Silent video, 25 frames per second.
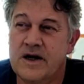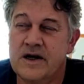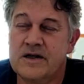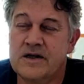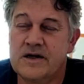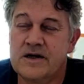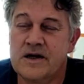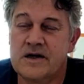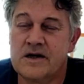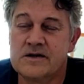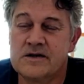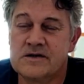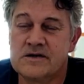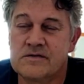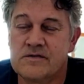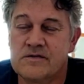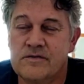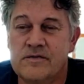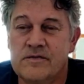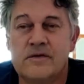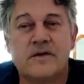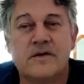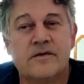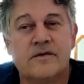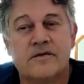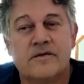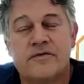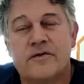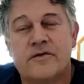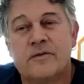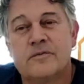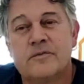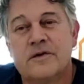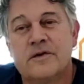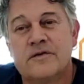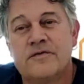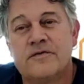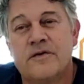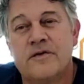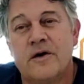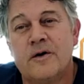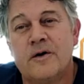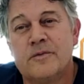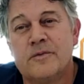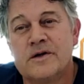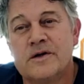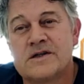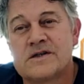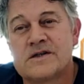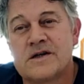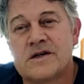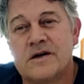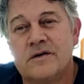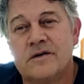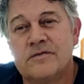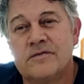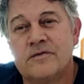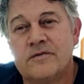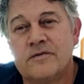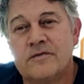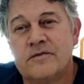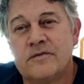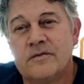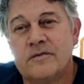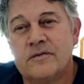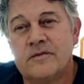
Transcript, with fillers: 8 k's from the farm itself,